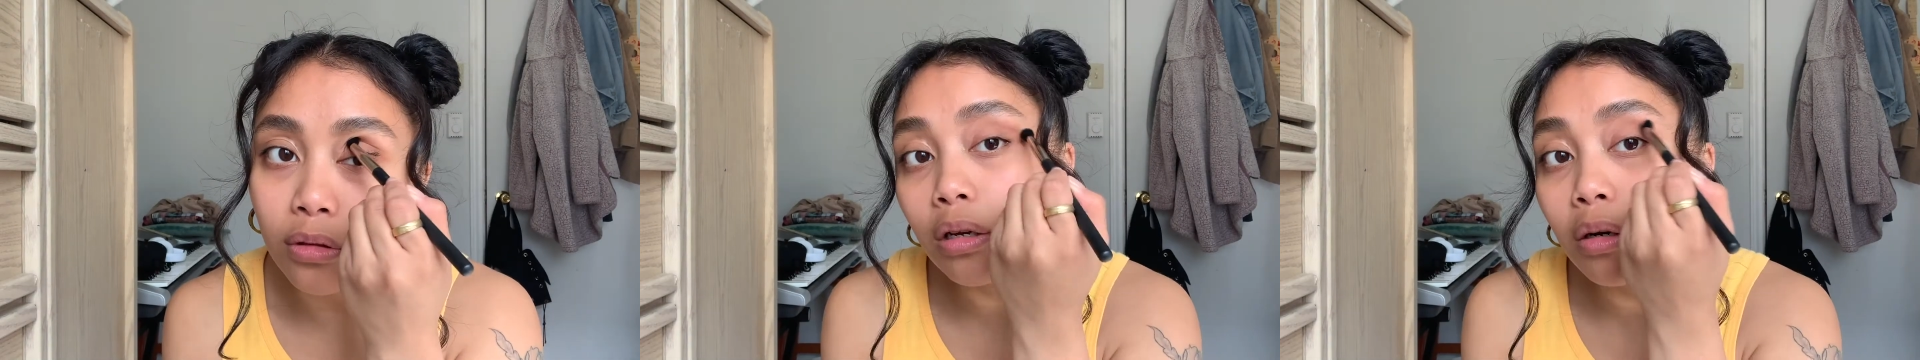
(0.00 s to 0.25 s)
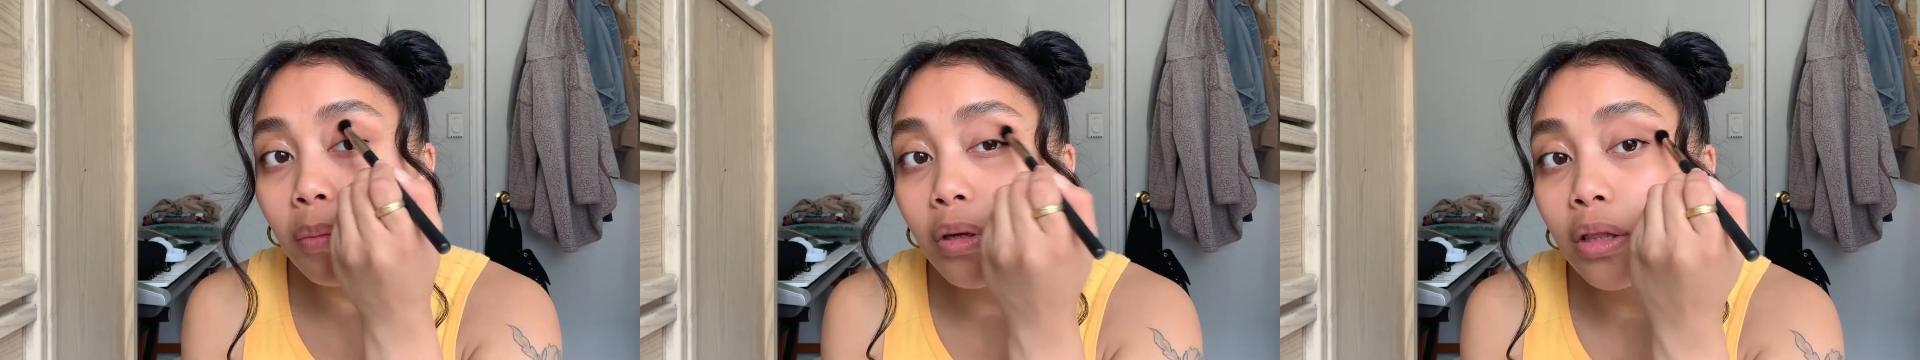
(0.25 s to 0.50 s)

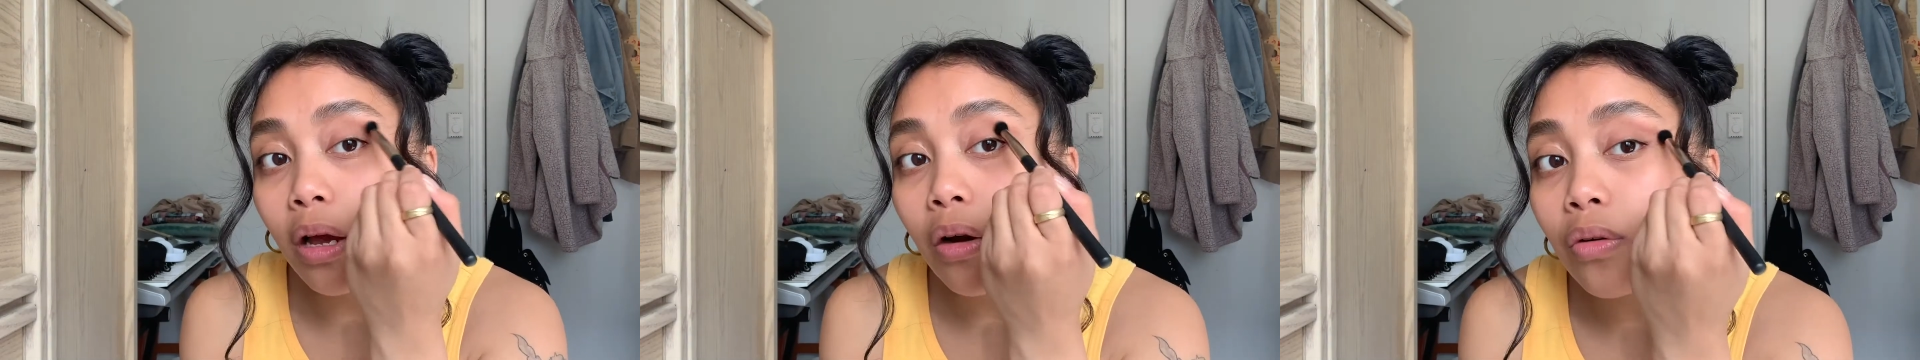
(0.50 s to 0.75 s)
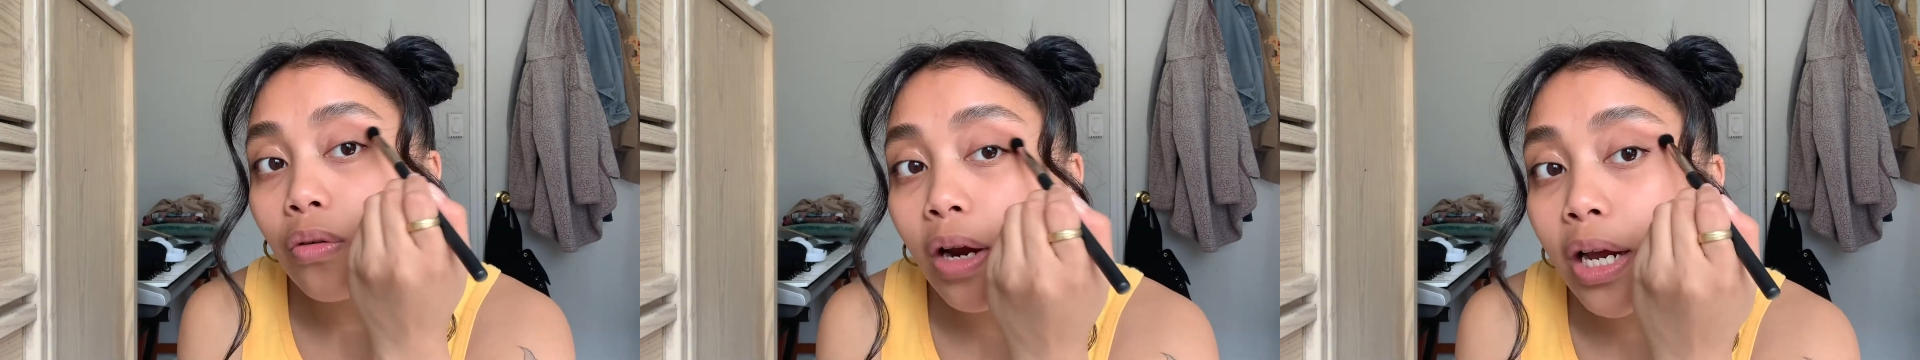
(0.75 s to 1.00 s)
Put that
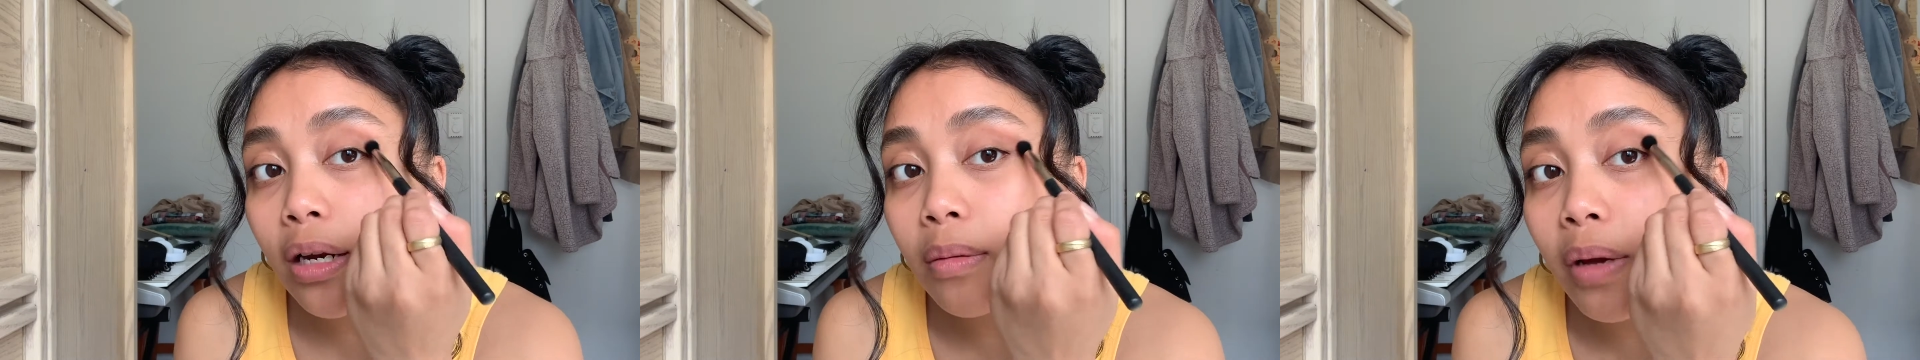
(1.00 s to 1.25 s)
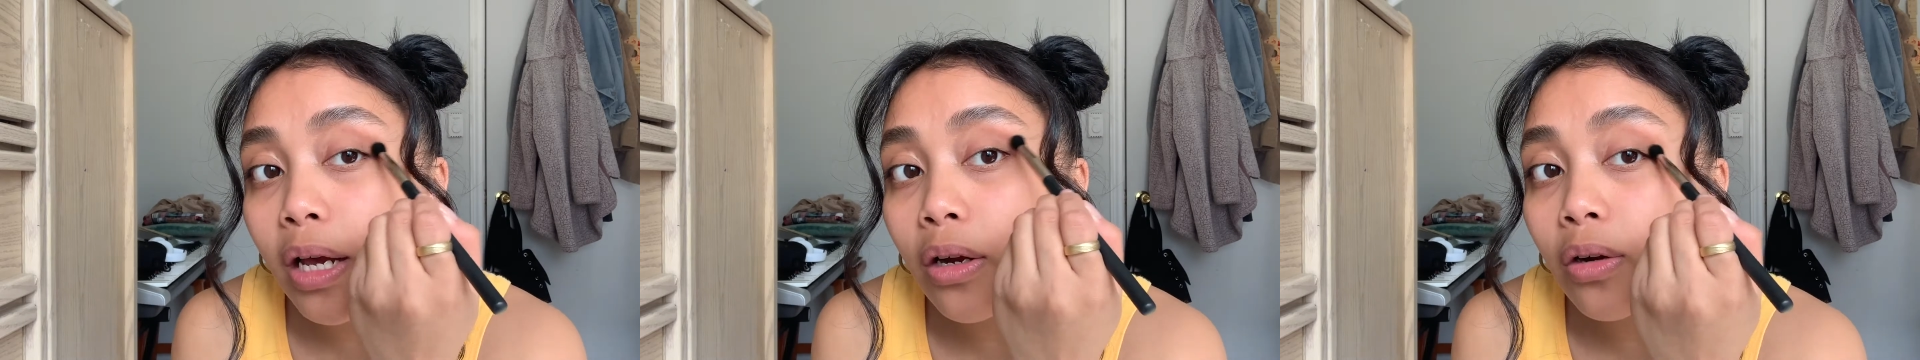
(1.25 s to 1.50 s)
right in
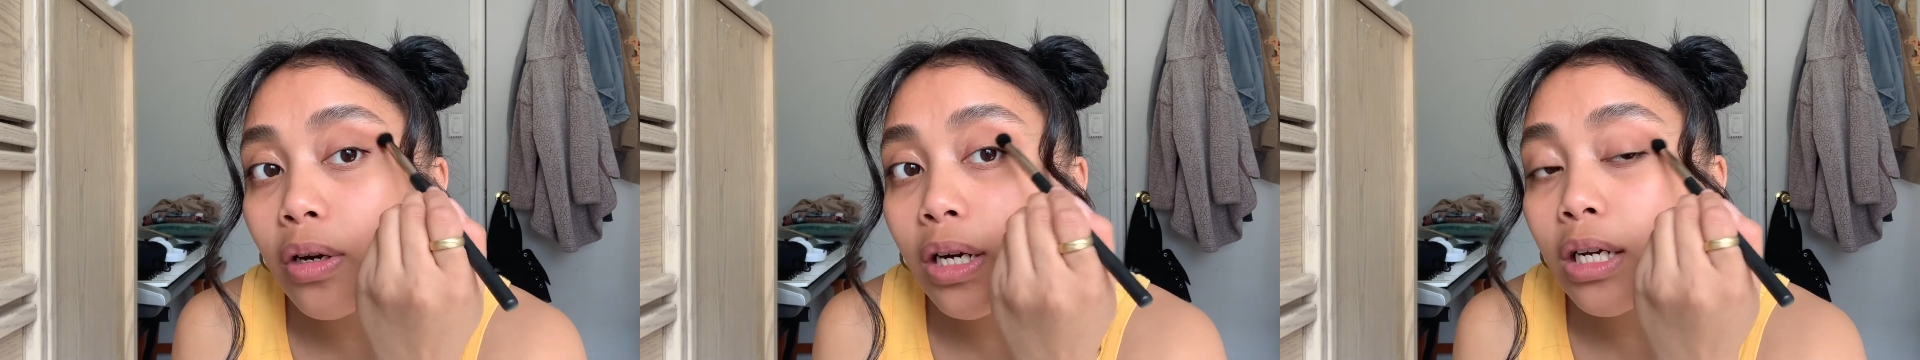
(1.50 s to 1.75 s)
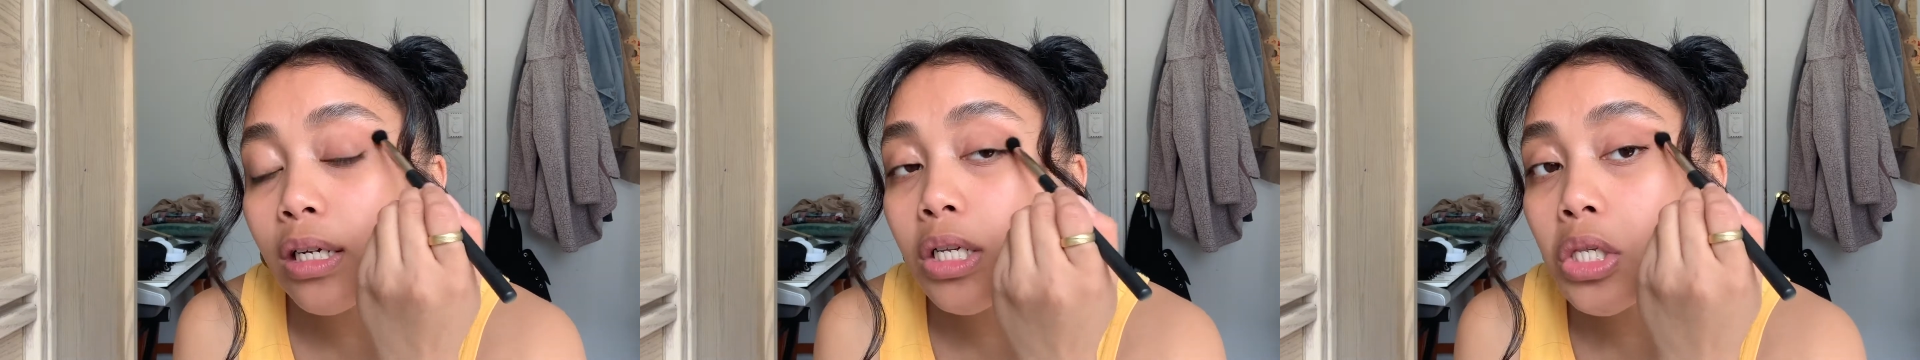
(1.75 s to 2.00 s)
my
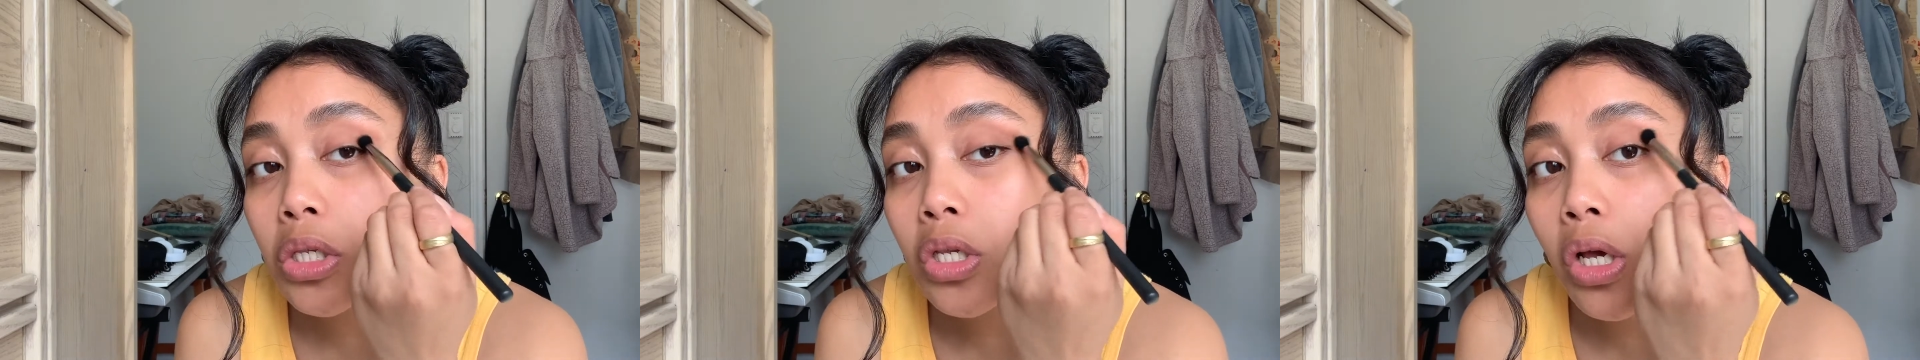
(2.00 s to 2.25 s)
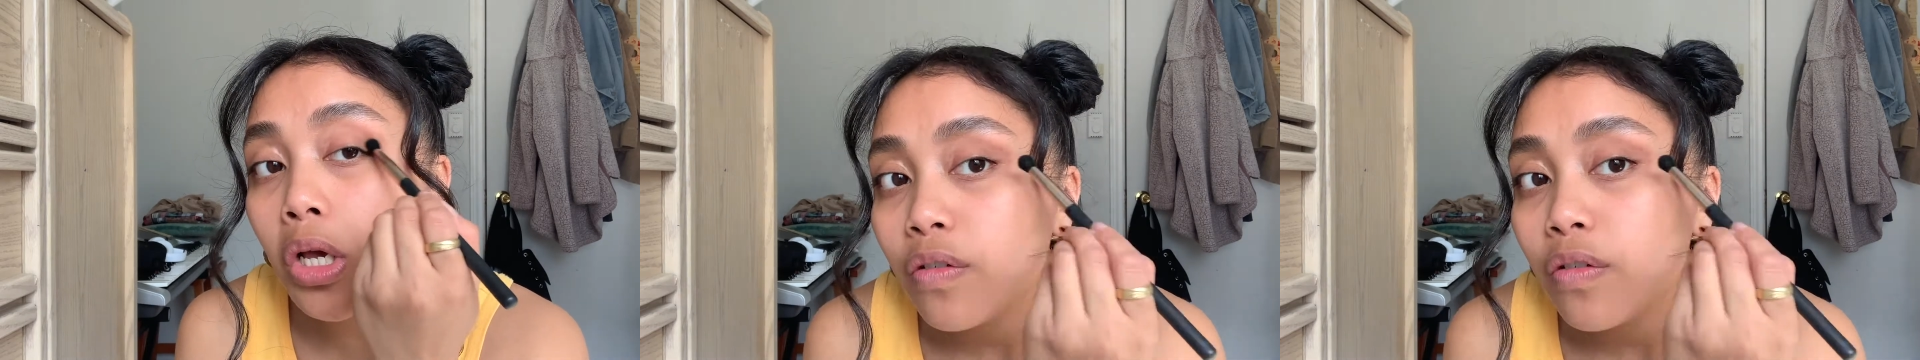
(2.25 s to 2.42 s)
crease,